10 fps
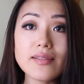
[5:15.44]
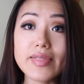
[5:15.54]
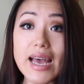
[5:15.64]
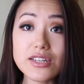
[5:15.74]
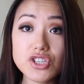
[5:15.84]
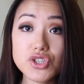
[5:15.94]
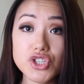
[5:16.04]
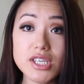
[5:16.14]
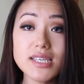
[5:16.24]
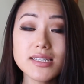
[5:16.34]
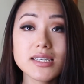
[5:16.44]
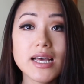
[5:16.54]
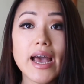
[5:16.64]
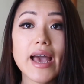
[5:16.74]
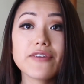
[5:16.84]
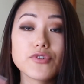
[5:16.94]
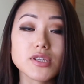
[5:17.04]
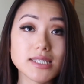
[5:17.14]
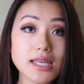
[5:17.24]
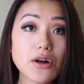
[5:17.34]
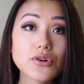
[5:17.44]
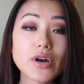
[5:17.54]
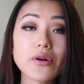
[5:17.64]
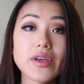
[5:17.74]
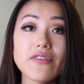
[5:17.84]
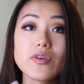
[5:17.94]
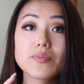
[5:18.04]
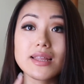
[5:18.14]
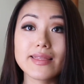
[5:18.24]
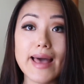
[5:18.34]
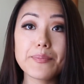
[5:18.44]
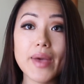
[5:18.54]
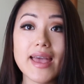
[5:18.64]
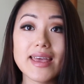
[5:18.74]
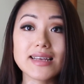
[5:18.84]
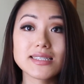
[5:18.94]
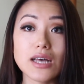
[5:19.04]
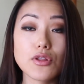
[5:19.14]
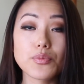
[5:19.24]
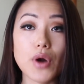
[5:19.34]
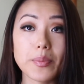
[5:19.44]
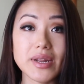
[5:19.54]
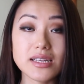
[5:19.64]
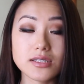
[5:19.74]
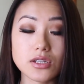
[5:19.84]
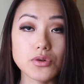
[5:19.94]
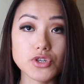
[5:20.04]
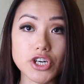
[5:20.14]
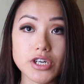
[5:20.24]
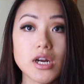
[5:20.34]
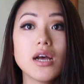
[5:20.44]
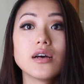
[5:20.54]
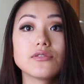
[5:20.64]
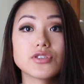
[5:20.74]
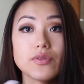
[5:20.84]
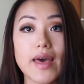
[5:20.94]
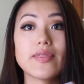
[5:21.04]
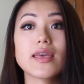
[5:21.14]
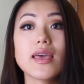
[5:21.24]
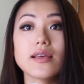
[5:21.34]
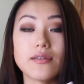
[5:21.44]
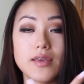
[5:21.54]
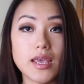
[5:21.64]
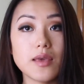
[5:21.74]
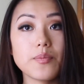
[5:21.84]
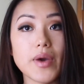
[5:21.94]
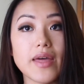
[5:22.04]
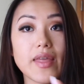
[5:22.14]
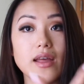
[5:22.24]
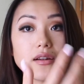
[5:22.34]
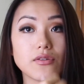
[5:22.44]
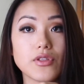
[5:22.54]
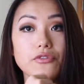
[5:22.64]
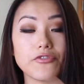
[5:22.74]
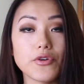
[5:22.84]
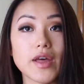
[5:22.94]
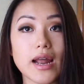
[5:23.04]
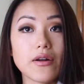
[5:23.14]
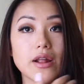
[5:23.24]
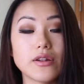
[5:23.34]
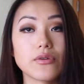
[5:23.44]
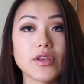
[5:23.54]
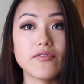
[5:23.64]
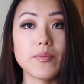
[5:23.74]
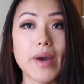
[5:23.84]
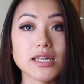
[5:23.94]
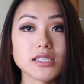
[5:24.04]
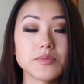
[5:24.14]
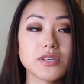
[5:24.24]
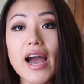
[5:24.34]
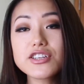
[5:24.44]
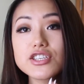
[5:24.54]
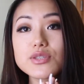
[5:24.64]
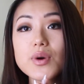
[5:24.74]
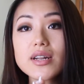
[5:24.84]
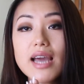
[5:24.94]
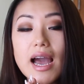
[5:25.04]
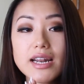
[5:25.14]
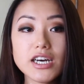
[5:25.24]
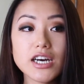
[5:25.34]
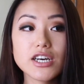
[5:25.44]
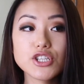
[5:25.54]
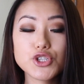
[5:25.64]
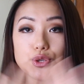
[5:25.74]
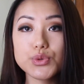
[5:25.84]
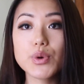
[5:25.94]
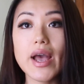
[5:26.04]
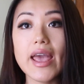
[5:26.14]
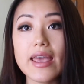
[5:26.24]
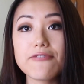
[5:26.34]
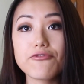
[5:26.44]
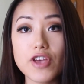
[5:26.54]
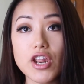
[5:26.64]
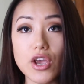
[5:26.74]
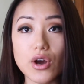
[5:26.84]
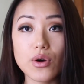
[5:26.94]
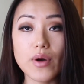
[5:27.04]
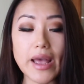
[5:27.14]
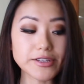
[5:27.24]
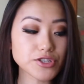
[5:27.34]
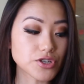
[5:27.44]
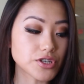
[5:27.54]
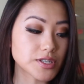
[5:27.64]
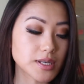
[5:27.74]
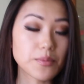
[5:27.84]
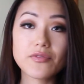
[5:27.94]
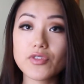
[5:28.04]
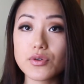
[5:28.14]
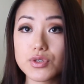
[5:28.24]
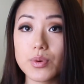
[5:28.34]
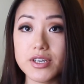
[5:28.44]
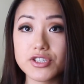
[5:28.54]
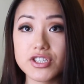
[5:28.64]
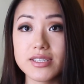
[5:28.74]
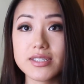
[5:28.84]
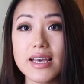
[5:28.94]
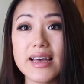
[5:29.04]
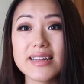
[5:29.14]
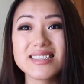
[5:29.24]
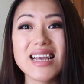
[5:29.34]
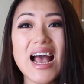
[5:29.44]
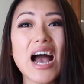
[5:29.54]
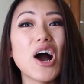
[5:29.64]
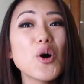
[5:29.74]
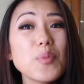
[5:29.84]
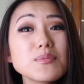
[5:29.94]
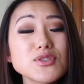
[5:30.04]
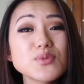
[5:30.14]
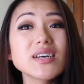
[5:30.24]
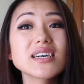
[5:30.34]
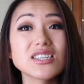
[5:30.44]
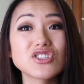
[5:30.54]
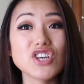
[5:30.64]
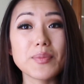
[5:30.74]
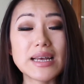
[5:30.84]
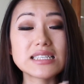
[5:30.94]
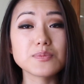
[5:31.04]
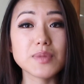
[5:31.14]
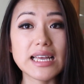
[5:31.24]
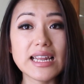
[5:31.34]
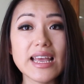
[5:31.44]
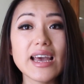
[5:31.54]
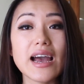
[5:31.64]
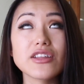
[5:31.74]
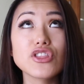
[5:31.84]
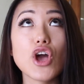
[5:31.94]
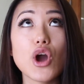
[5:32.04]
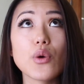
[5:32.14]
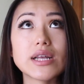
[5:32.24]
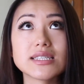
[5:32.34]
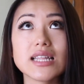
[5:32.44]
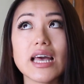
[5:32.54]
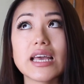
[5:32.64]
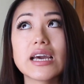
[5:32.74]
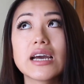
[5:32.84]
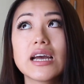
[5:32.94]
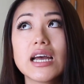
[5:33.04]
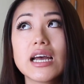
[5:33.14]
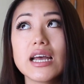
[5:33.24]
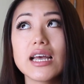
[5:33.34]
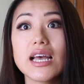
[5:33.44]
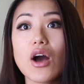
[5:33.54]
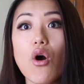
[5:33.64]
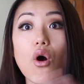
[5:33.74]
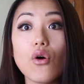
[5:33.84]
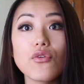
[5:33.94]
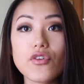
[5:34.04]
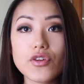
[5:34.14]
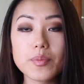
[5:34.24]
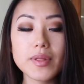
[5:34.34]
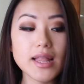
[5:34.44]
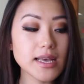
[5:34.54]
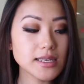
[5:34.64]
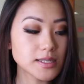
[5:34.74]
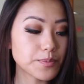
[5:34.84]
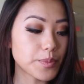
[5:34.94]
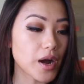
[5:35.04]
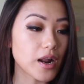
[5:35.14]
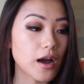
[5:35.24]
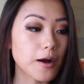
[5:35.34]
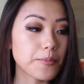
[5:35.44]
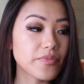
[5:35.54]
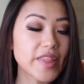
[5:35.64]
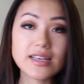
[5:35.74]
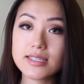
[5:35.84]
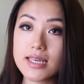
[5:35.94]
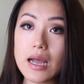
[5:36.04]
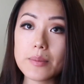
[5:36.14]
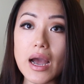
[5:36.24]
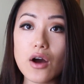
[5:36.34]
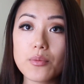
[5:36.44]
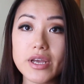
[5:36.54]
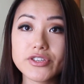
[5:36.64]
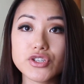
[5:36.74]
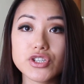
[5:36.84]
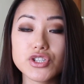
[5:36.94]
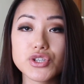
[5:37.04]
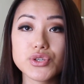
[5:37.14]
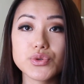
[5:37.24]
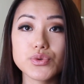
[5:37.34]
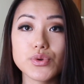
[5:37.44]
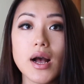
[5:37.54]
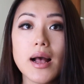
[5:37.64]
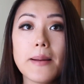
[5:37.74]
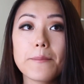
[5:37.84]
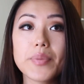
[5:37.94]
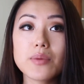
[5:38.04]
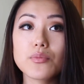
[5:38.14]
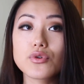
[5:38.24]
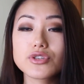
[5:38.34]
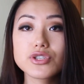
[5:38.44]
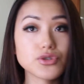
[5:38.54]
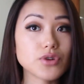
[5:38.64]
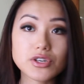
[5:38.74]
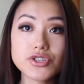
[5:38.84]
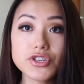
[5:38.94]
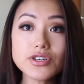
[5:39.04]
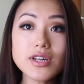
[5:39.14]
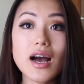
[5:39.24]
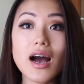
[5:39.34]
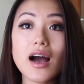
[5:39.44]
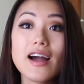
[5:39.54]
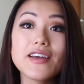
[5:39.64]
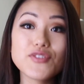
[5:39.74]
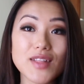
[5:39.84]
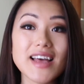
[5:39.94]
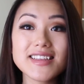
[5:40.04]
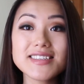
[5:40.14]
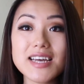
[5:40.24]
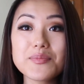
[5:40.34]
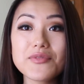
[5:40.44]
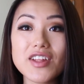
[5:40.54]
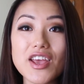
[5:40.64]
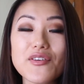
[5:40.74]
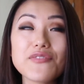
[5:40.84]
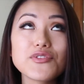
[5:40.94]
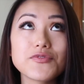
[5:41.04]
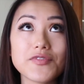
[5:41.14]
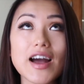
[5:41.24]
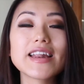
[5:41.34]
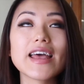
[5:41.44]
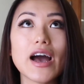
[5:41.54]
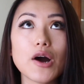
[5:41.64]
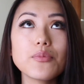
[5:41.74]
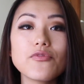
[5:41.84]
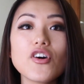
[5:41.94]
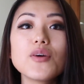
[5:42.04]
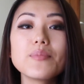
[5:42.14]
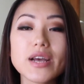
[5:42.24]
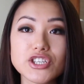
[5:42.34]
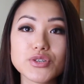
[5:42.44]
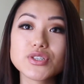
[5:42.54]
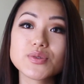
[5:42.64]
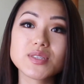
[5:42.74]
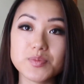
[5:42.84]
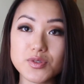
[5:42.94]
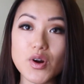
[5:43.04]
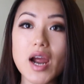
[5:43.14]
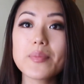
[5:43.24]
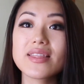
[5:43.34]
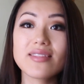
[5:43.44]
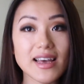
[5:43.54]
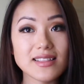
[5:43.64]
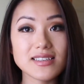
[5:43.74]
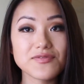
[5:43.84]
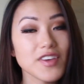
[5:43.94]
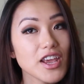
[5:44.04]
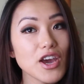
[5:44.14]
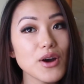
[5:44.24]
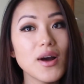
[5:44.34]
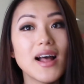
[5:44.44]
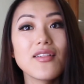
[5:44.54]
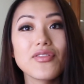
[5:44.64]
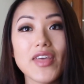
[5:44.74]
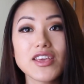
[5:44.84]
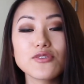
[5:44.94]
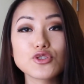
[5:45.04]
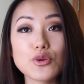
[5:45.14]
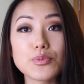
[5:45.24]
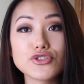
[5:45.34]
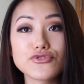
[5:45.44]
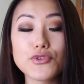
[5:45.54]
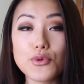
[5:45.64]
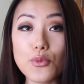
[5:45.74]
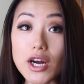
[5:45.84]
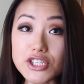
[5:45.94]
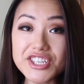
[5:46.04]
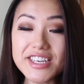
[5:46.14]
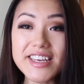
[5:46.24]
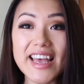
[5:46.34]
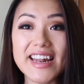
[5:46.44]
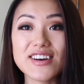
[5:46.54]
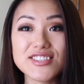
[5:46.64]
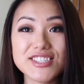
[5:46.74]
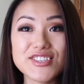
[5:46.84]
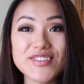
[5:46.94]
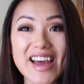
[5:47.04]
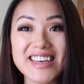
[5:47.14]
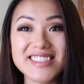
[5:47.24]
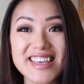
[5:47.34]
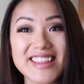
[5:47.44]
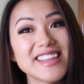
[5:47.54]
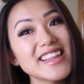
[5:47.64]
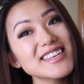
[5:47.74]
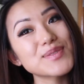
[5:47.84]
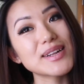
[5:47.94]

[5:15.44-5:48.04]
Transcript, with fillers: net sheet. And for the seller, I'll give them the lead paint and seller property disclosure so that they can keep and then you know fill that out and give it back to me. I just want to kind of do a video answer some of those questions and I hope I'm doing a good job explaining it. I know it's like over the place but um, next time I'll make sure to be more structured. Uh, if you like this type of video, if you find it helpful, make sure to subscribe and like this video. Thank you so much for watching and I'll see you guys in the next